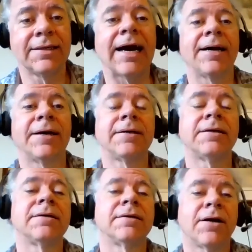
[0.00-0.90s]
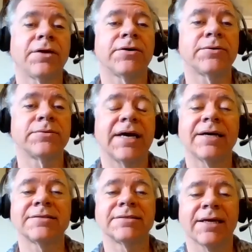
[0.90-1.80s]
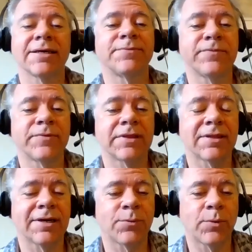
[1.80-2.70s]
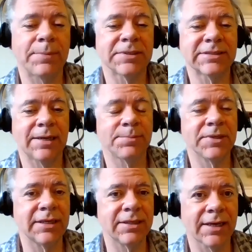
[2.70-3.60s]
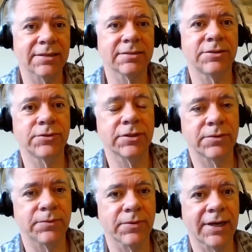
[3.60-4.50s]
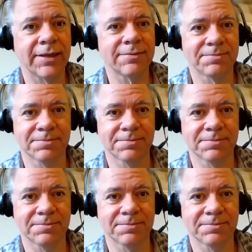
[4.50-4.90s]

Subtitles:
Yeah. Although, yeah, it's like even with WebAssembly, like you can write.